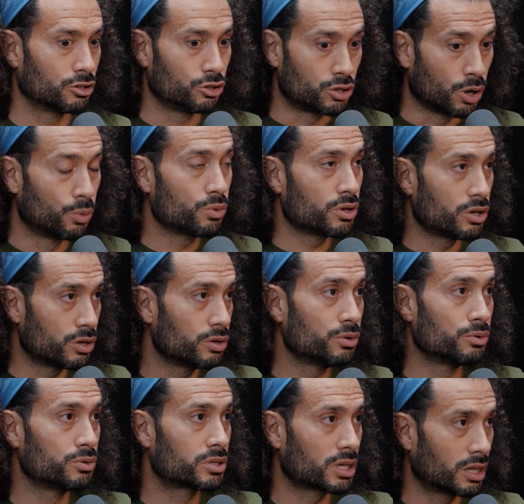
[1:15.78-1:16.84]
don't
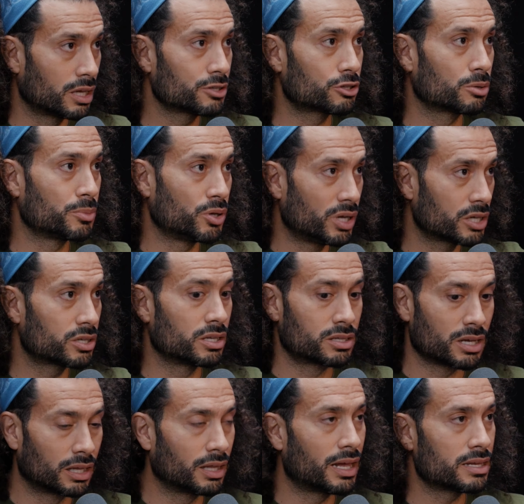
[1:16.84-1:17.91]
use cluster munitions
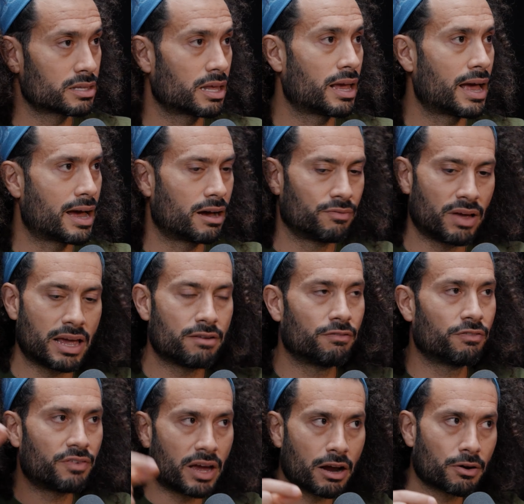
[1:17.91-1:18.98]
unless they have a
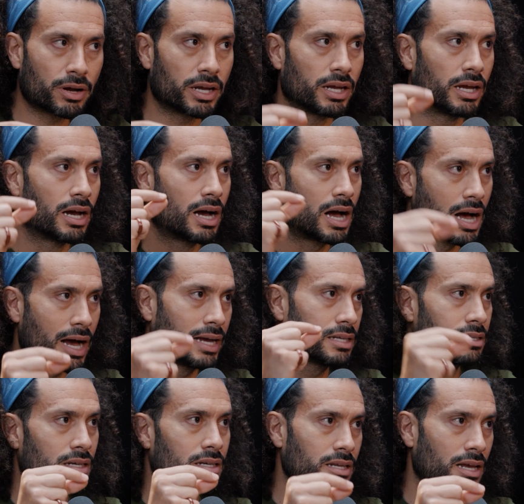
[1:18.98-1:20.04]
very high
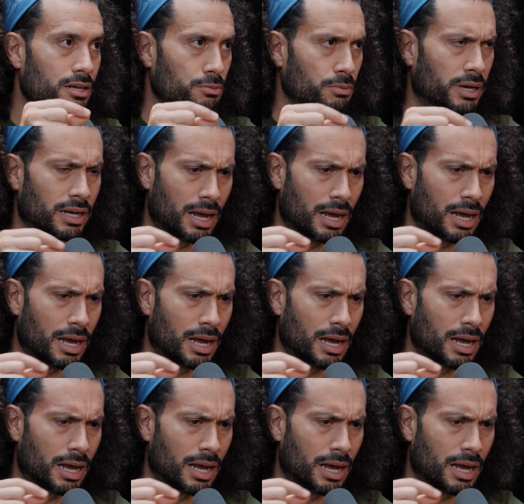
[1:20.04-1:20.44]
success rate.